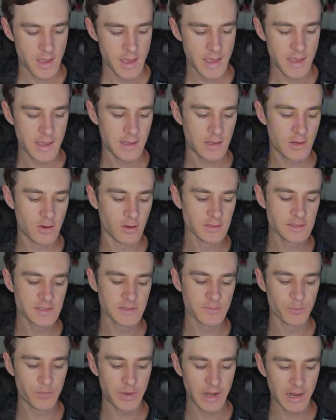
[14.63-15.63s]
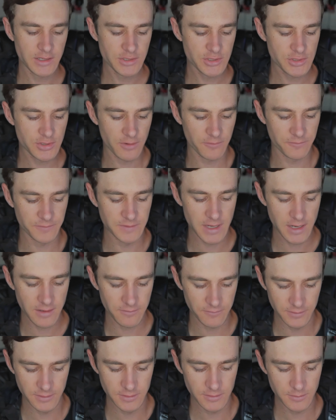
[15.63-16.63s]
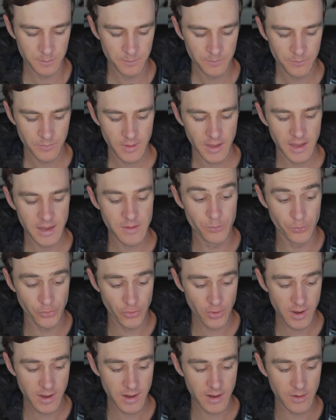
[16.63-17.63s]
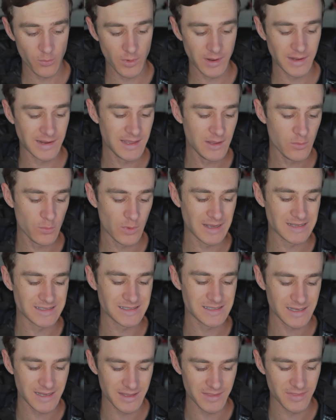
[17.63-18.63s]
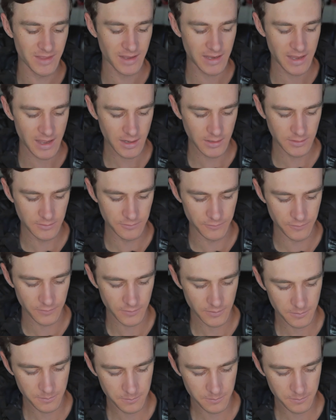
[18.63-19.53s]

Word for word: A contemplation of David, a prayer when he was in the cave.